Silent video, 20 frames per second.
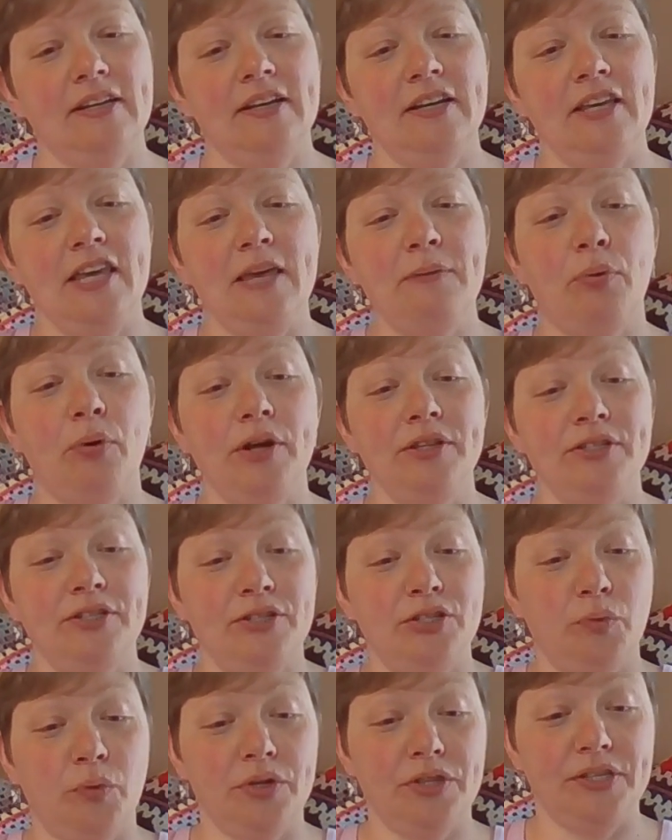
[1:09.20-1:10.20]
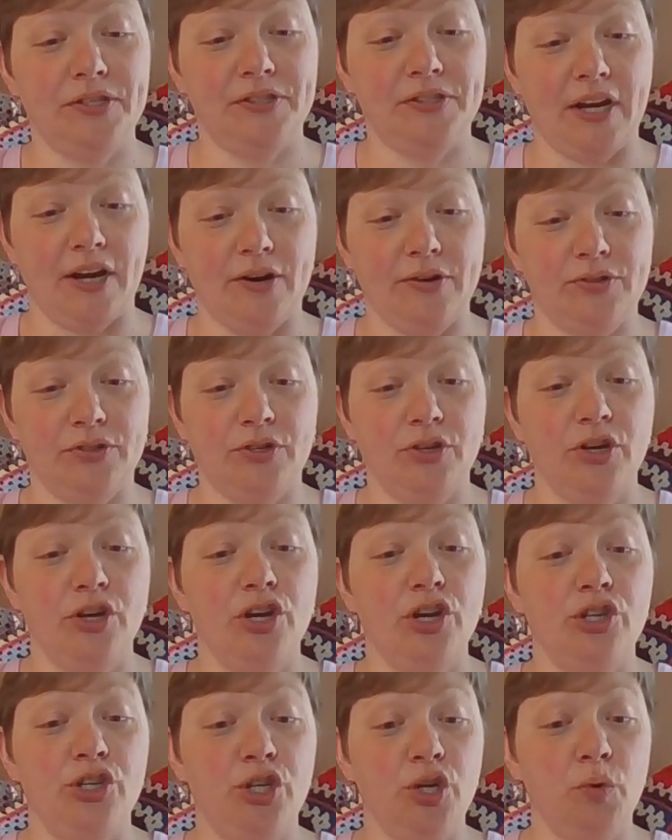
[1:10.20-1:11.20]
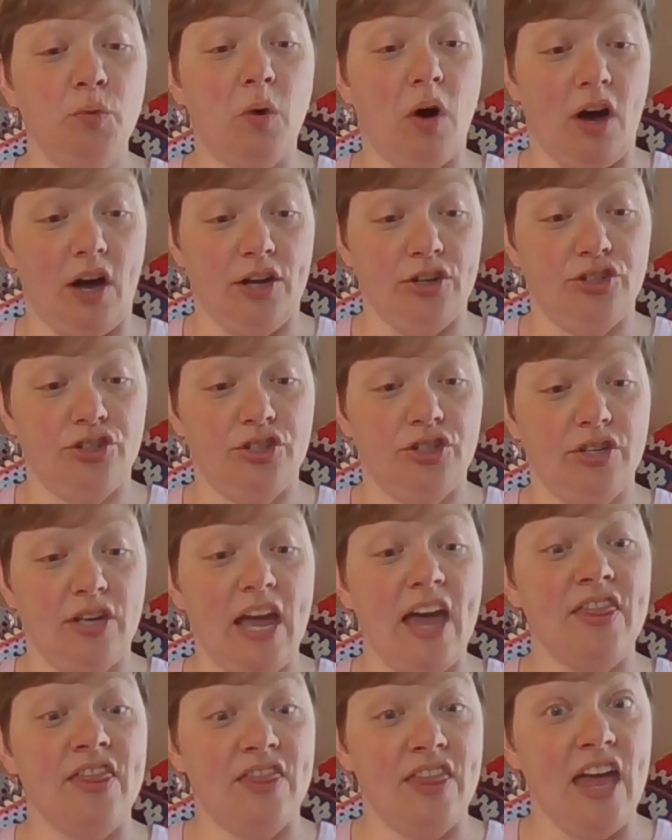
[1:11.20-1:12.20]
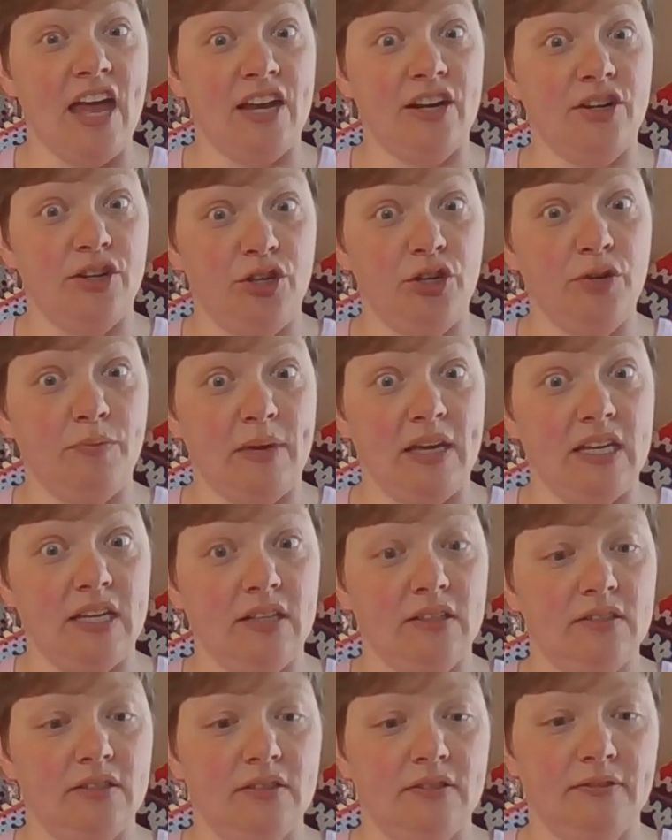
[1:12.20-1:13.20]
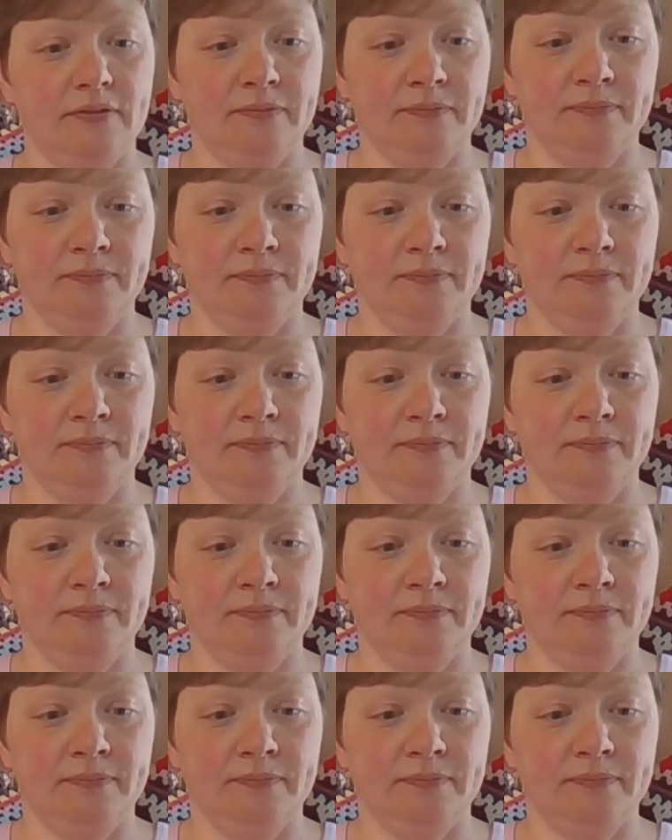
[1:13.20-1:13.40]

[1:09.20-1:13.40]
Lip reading: He pointed toward the stairs. "You wash, and then you may eat."